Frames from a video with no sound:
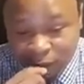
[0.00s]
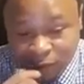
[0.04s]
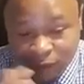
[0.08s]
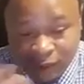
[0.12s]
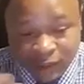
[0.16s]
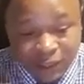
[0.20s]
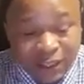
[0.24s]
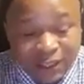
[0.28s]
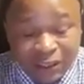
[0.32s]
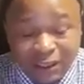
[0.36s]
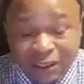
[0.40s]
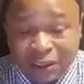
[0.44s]
It's
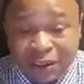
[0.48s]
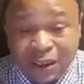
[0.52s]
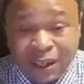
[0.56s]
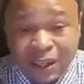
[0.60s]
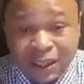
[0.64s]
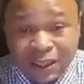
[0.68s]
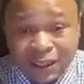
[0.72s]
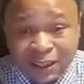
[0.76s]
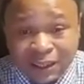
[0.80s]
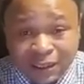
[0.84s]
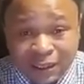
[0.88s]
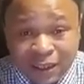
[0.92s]
kind of
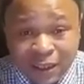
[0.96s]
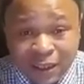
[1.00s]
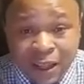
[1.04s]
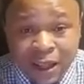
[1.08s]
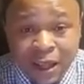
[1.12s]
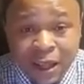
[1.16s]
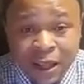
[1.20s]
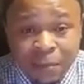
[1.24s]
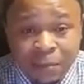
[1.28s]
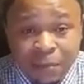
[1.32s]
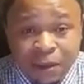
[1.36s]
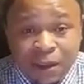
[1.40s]
crazy,
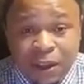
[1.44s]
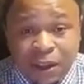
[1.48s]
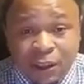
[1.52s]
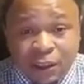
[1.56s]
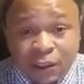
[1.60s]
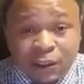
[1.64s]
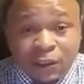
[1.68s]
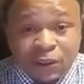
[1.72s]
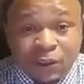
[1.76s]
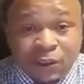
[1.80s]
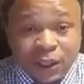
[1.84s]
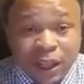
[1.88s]
because
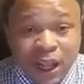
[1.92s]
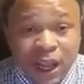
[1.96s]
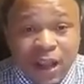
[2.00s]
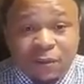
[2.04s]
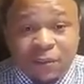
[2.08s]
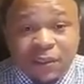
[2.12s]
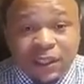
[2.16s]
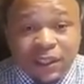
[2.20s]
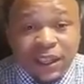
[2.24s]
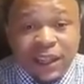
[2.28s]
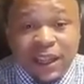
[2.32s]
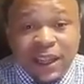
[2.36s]
you're doing
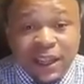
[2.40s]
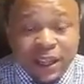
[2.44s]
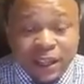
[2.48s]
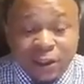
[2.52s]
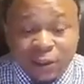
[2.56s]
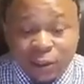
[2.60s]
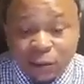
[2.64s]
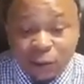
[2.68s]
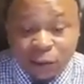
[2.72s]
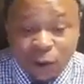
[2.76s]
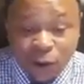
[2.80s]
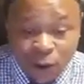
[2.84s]
everything
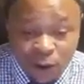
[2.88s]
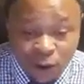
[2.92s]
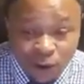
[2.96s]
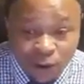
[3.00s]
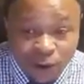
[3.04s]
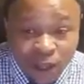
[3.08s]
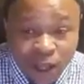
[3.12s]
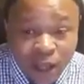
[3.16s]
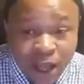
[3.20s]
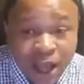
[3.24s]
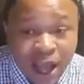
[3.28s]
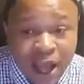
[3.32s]
else
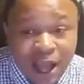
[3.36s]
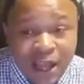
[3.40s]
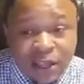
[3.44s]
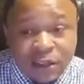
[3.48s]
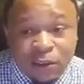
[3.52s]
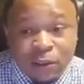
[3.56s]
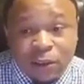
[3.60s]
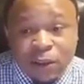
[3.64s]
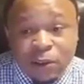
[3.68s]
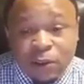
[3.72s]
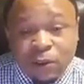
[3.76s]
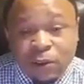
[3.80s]
wrong and you're
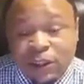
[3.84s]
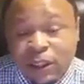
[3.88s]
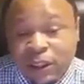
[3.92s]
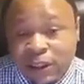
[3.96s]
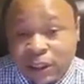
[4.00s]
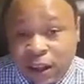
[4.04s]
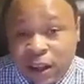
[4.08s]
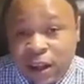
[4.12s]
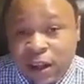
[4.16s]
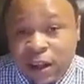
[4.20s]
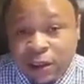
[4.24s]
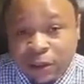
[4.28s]
losing the
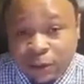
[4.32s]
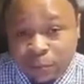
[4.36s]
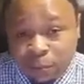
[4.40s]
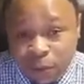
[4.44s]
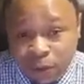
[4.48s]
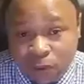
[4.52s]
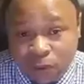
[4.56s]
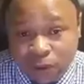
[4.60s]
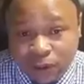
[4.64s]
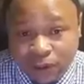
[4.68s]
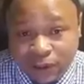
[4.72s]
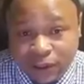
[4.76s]
other
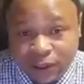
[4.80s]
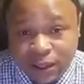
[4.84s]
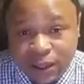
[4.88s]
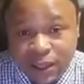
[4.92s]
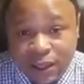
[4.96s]
points.